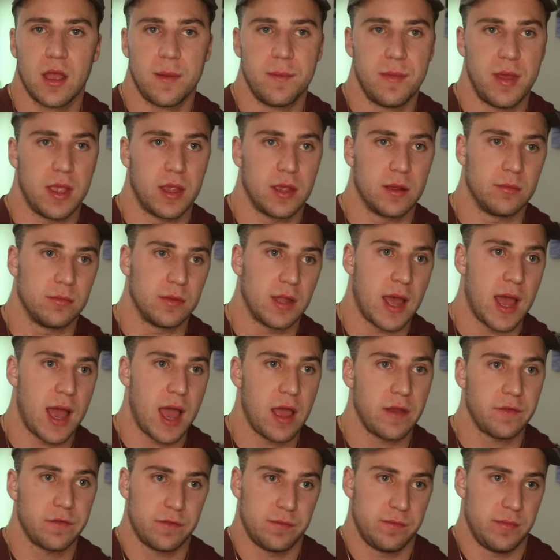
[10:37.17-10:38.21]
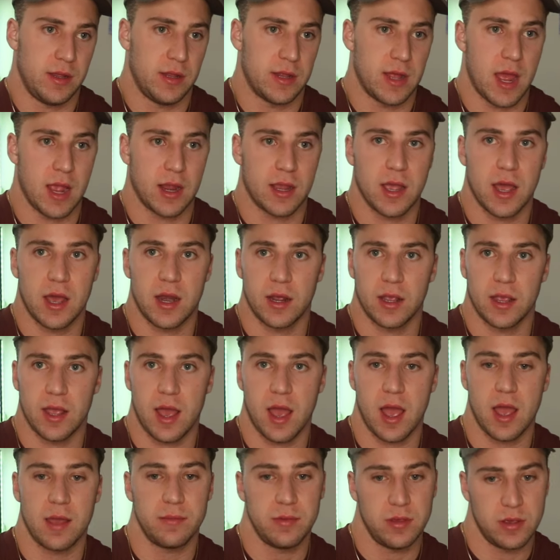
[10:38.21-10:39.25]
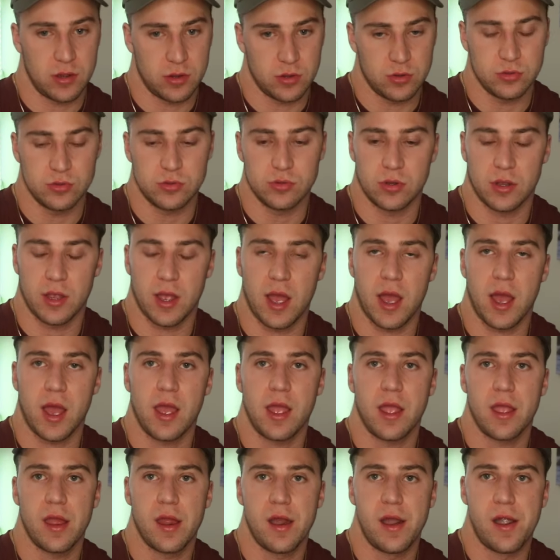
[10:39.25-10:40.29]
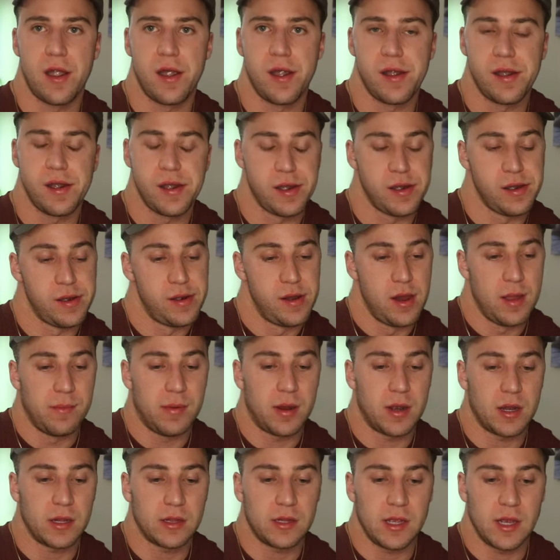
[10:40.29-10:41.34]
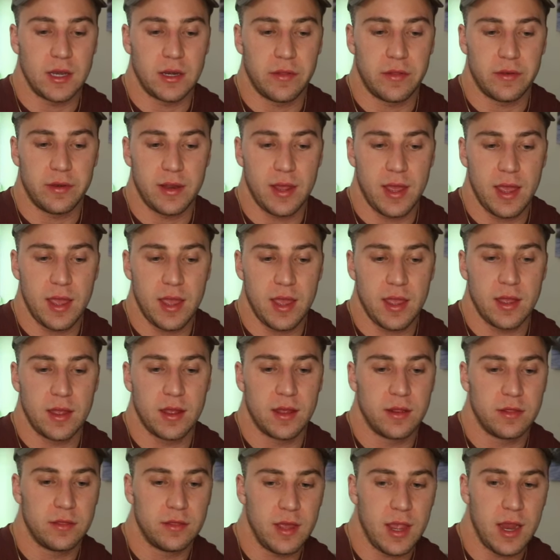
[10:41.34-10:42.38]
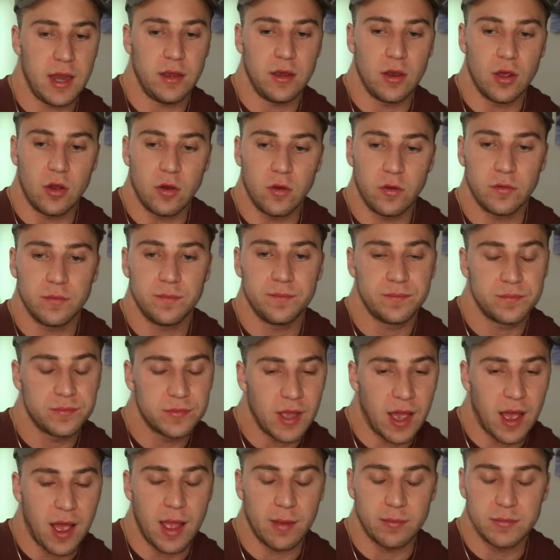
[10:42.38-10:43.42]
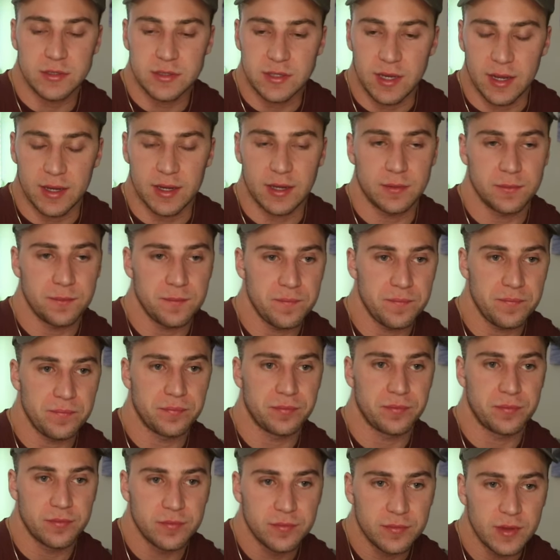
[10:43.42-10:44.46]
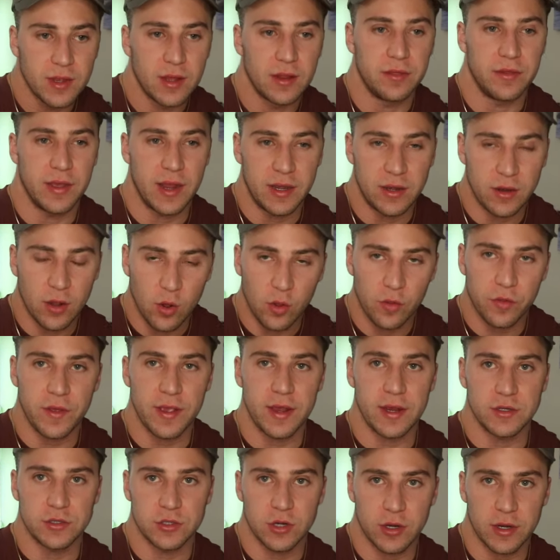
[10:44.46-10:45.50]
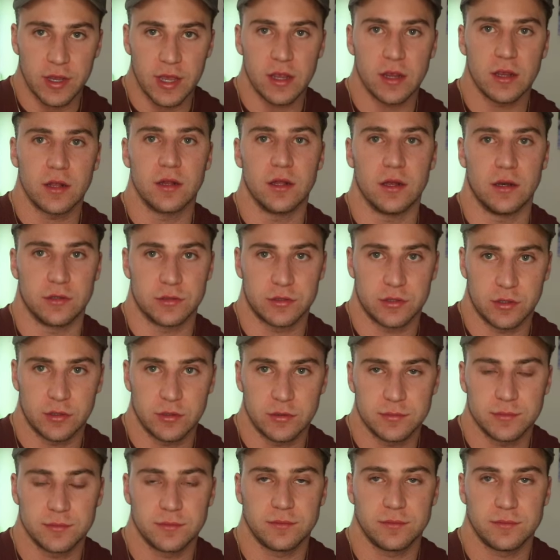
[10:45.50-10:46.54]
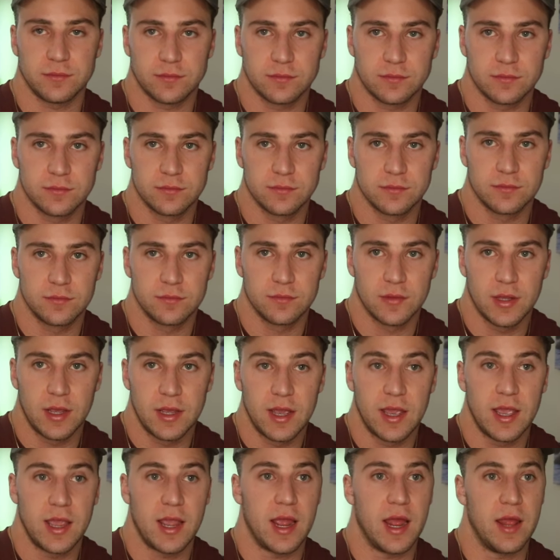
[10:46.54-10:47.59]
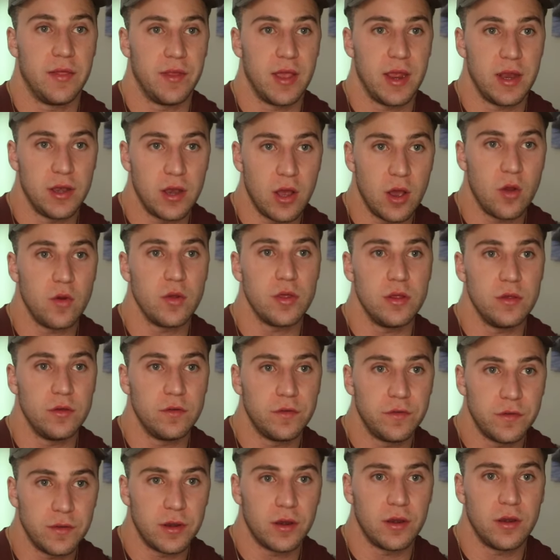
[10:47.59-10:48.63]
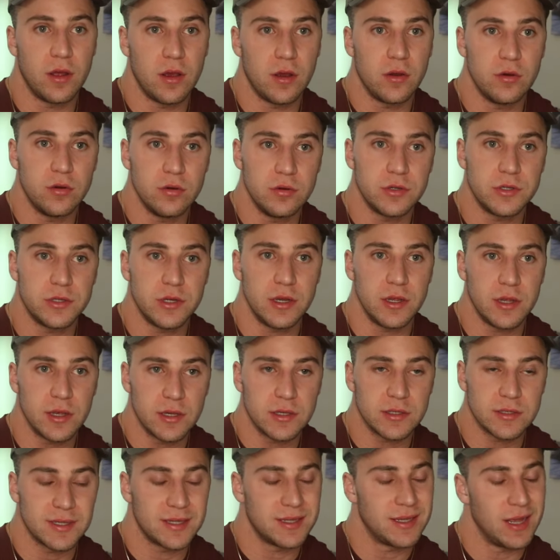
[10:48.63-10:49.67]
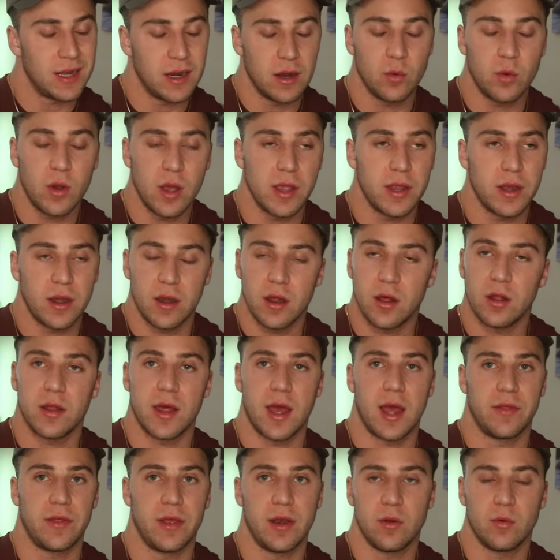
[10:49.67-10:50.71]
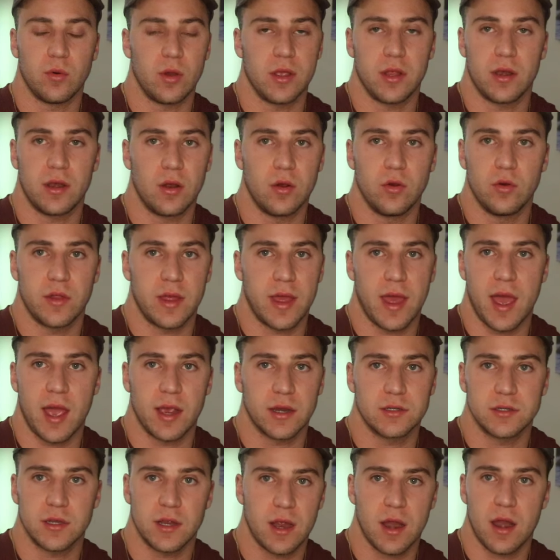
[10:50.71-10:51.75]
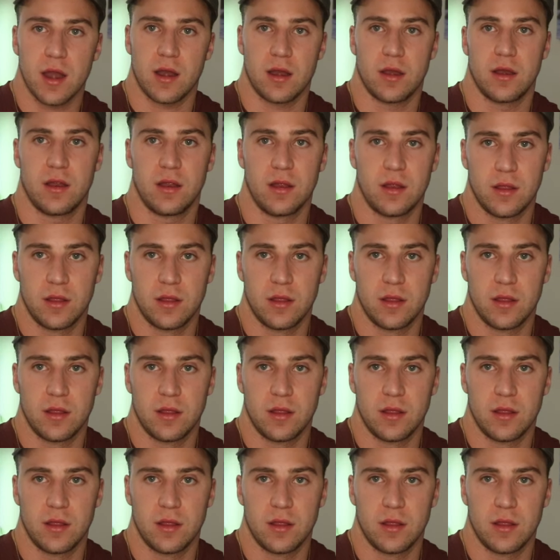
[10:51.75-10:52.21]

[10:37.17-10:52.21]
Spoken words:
Make them laugh. Be that kind of guy. Be a cool guy. But at the end of the day, they know time's ticking. They know things are getting closer. And they know you finna know who she is. They don't want you to know that. They don't want you to know who they actually are.